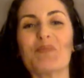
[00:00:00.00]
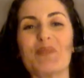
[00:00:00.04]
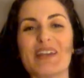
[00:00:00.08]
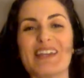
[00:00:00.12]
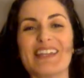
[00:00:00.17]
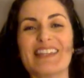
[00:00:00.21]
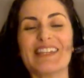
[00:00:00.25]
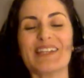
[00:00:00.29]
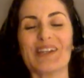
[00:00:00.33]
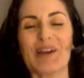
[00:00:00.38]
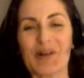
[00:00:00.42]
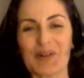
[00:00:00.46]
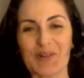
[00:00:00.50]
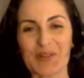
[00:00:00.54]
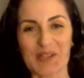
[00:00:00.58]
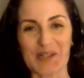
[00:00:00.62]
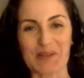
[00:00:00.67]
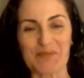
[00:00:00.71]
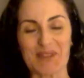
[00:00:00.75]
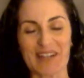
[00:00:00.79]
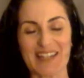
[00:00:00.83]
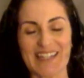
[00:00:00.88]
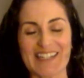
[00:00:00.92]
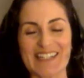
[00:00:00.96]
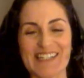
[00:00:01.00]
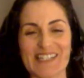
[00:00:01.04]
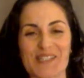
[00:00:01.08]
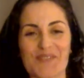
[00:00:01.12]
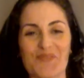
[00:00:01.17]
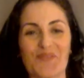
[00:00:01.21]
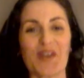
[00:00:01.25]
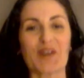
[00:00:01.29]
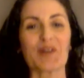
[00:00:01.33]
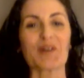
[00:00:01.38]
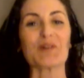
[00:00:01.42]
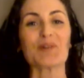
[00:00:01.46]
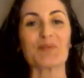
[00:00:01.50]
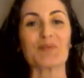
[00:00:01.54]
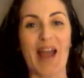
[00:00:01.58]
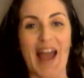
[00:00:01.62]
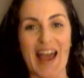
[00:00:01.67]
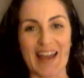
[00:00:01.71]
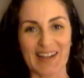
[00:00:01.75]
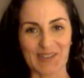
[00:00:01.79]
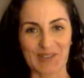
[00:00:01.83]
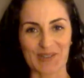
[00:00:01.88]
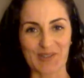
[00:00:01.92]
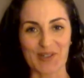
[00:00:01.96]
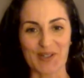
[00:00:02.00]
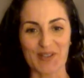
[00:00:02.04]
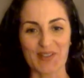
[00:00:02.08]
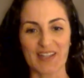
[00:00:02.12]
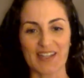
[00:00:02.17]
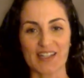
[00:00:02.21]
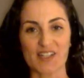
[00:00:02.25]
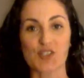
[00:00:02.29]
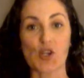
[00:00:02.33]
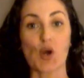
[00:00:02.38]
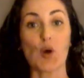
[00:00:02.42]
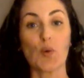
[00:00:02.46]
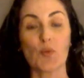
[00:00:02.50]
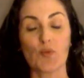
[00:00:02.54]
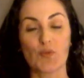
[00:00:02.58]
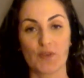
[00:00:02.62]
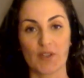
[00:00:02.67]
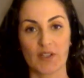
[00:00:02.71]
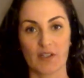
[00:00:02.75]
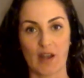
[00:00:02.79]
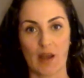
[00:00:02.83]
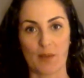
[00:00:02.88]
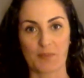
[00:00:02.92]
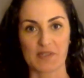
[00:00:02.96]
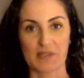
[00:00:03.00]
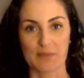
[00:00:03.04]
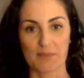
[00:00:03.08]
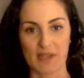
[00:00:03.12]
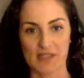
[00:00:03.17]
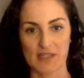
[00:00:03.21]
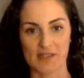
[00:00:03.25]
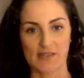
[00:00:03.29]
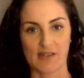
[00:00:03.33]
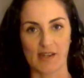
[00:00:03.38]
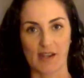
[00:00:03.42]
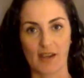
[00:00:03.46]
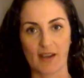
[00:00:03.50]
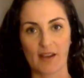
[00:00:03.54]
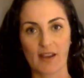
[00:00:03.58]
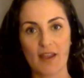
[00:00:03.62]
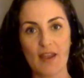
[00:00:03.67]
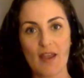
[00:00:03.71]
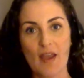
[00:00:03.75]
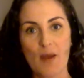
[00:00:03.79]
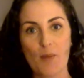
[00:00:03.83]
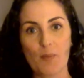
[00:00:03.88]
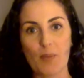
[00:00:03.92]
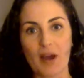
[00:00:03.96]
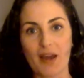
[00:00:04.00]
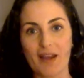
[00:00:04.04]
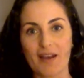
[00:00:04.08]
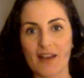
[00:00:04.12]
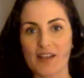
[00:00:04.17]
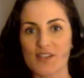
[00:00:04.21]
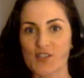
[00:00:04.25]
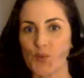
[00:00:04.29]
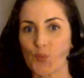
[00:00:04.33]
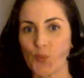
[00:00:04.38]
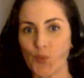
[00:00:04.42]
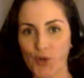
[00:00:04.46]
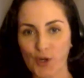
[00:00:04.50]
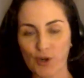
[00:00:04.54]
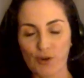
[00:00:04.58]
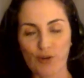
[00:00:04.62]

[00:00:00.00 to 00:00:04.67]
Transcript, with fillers: be the only, but it is very radical in that it's hopeful and optimistic. But as a war